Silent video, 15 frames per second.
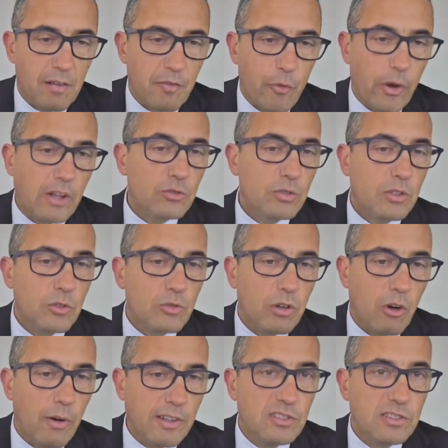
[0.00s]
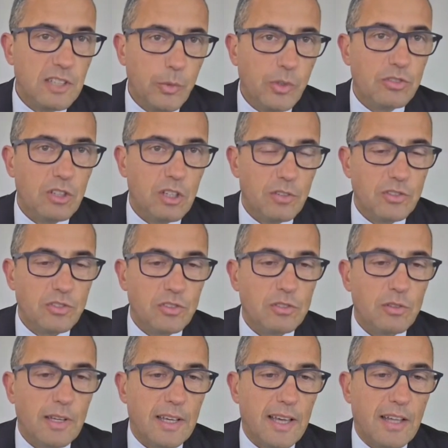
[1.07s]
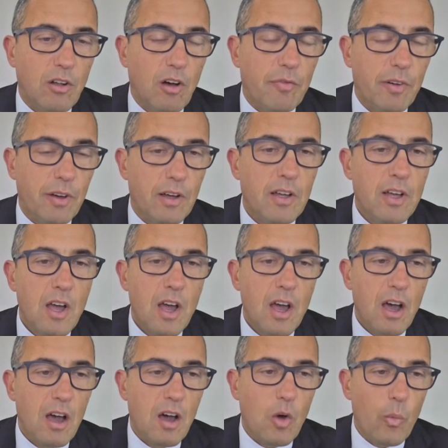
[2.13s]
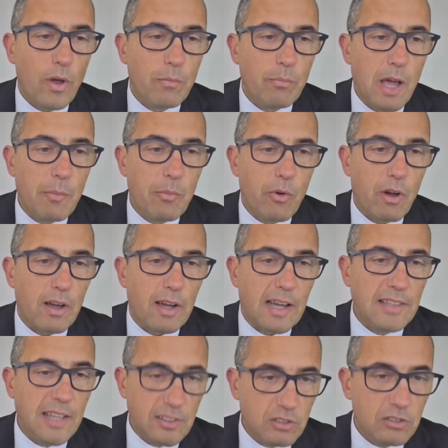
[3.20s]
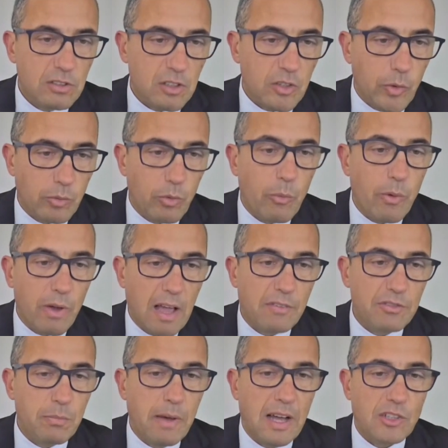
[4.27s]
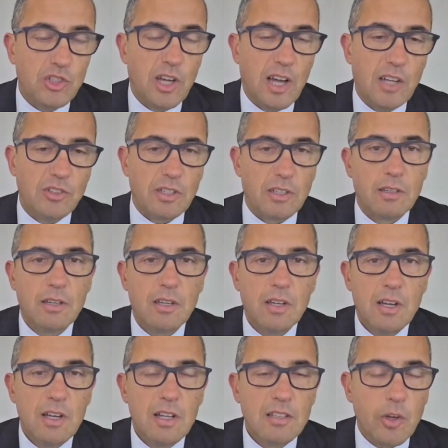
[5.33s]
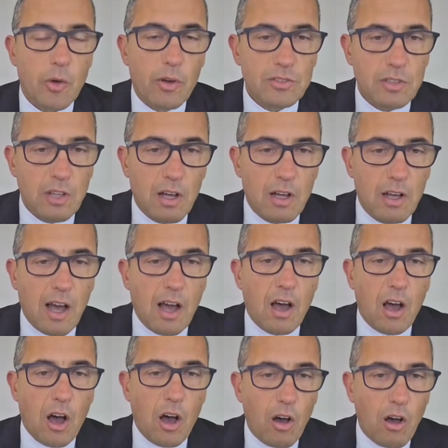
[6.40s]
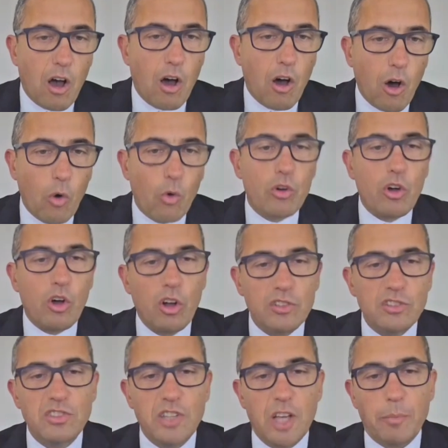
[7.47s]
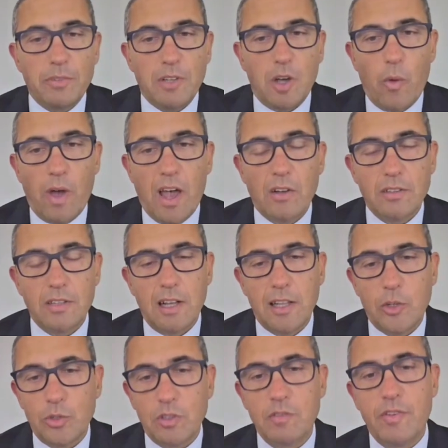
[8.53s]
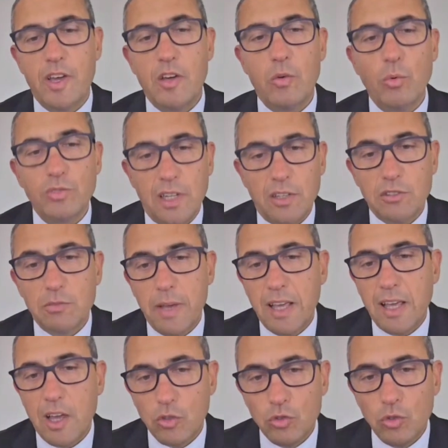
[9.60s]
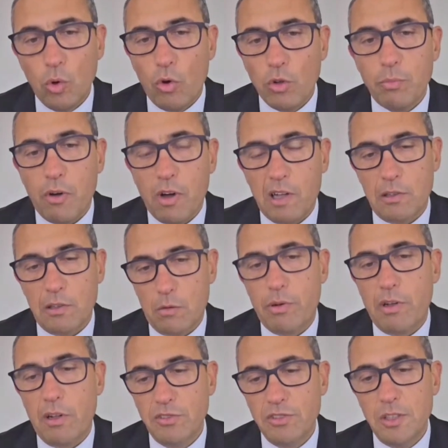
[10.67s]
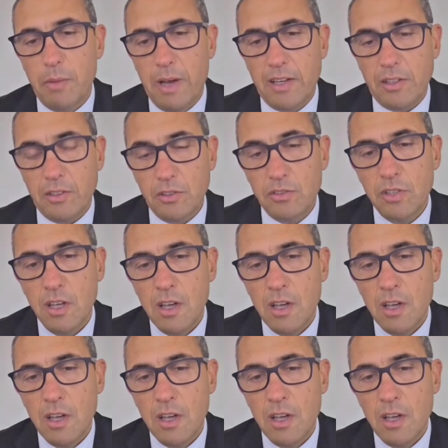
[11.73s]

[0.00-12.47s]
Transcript: frequency control ancillary services that it can offer when people are connected to the grid, when we have smart charging. There is a whole concept around electric vehicles that is being ignored by a lot of policymakers.